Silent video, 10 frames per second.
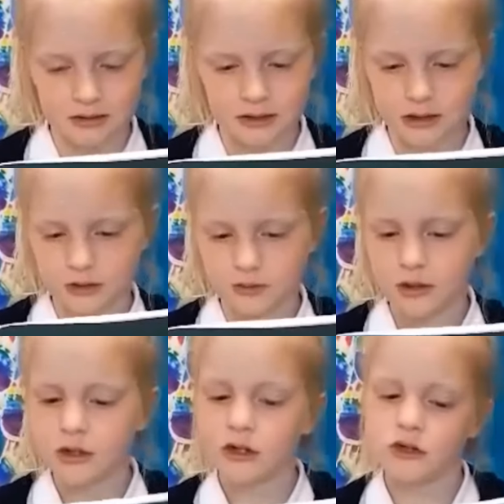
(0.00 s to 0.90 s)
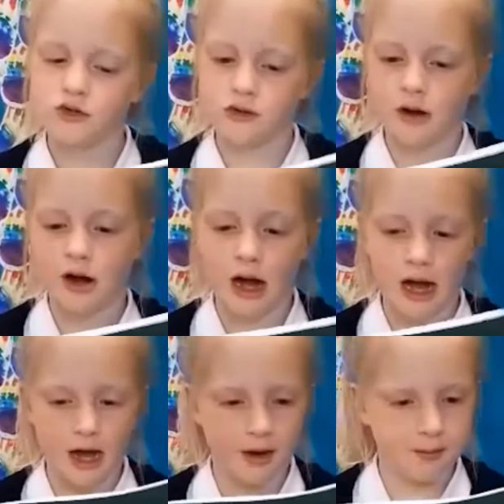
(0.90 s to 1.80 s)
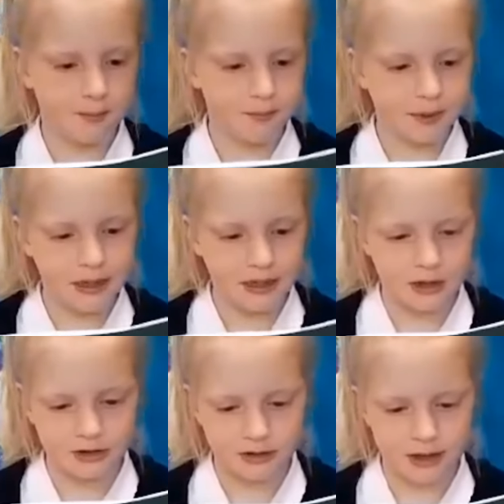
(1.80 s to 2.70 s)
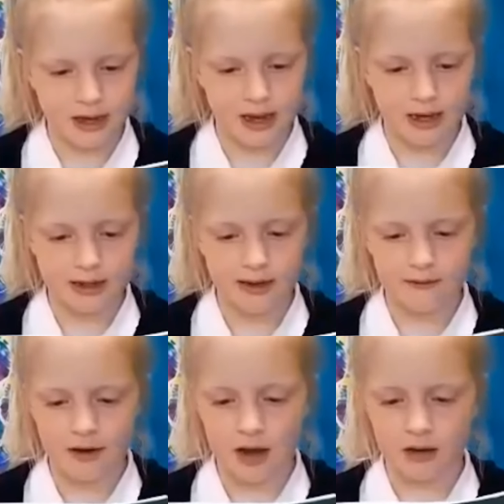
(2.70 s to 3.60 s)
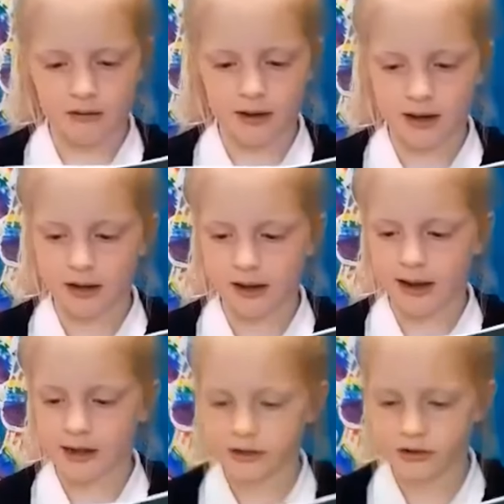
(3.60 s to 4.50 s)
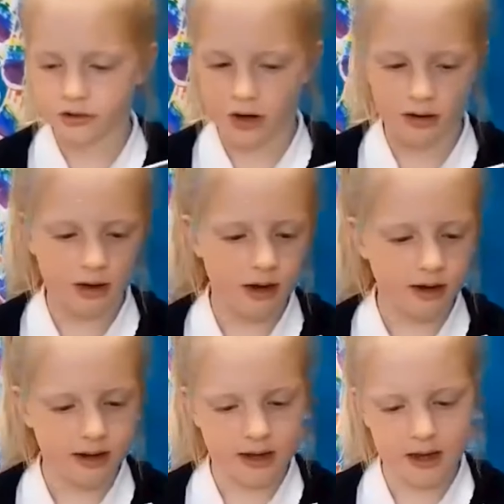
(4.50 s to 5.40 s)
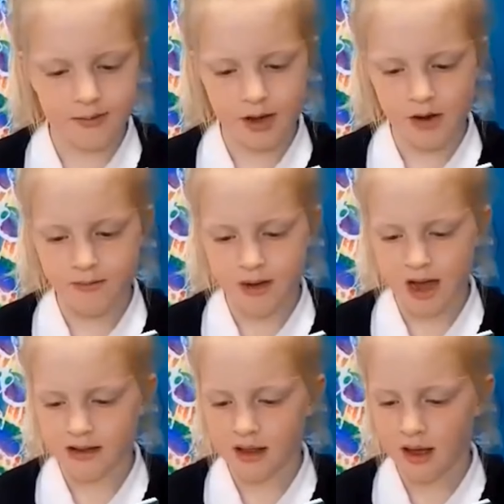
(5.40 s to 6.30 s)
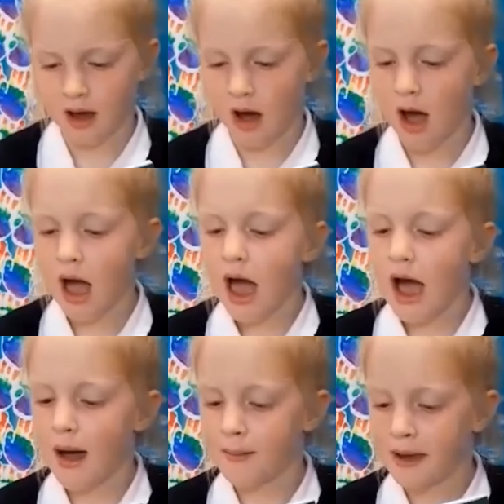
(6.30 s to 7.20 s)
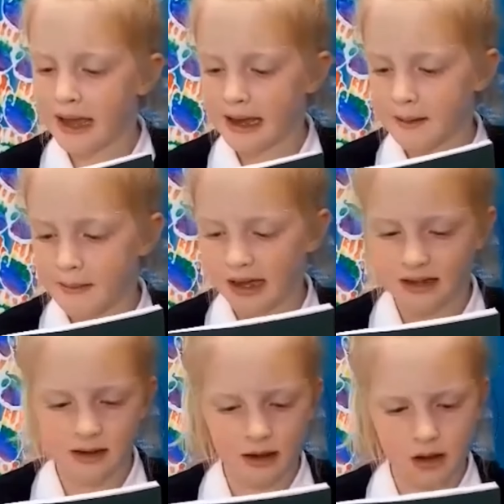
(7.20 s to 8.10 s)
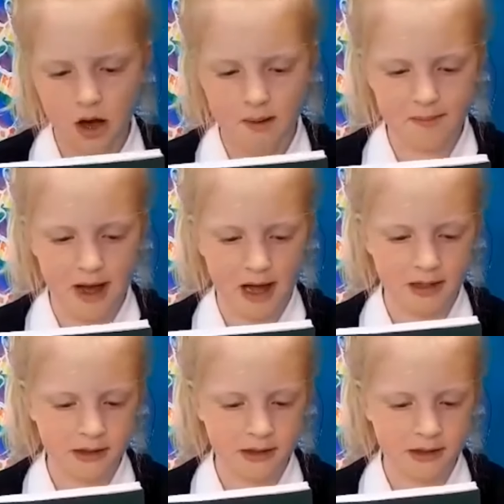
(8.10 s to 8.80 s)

to draw and be creative. I really enjoy learning about Mexico and making Mexico math.